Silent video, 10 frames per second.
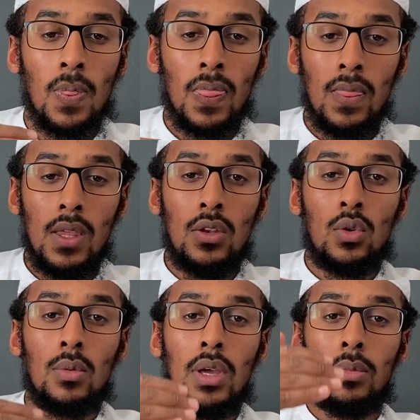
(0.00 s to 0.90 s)
And then you
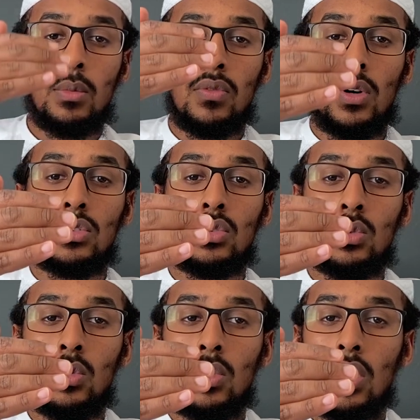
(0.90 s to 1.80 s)
can maybe move on
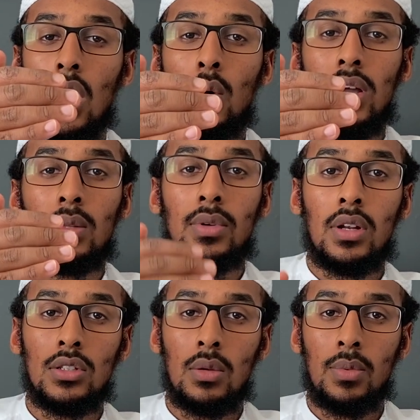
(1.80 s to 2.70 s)
to Qawa'id ibn
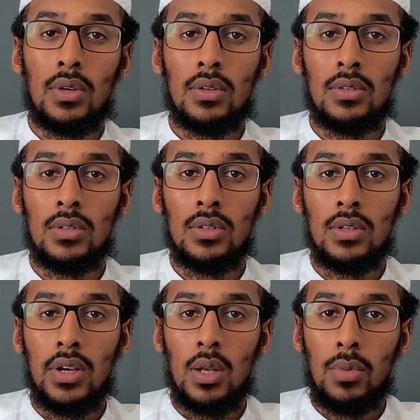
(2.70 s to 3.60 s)
Rajab
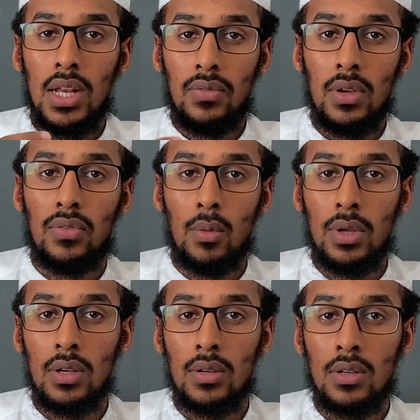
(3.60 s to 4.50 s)
and benefit from
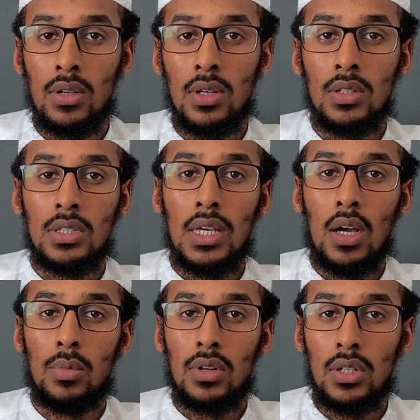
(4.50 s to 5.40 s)
it. See how
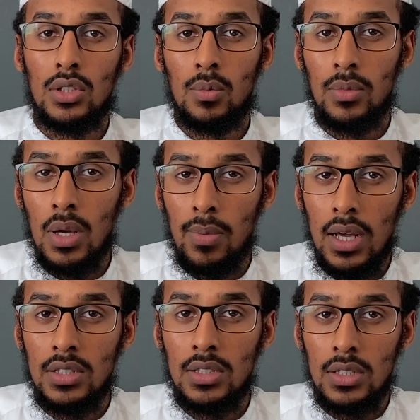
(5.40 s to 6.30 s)
Ibn Rajab
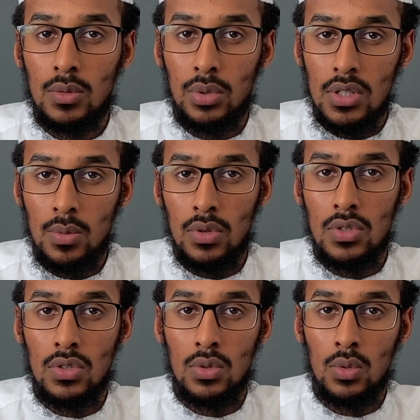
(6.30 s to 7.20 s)
applies these principles
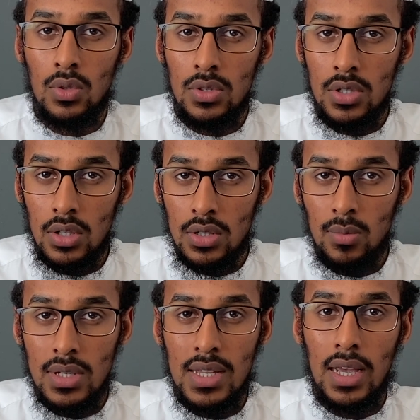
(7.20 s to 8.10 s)
to certain
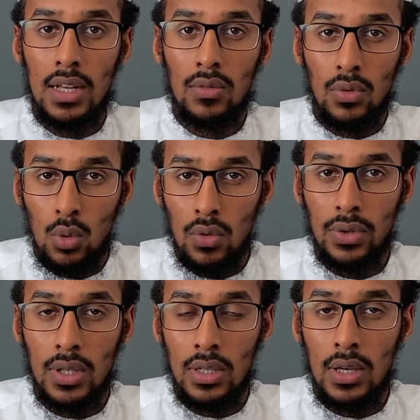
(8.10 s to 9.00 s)
masail, furu'
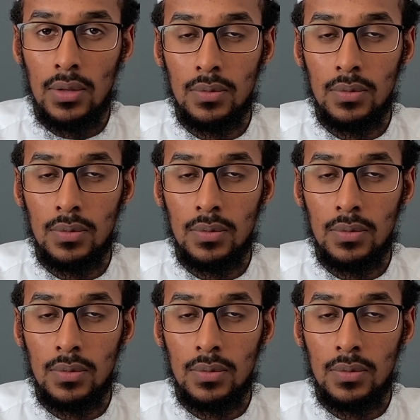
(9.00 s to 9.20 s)
fiqhiyah.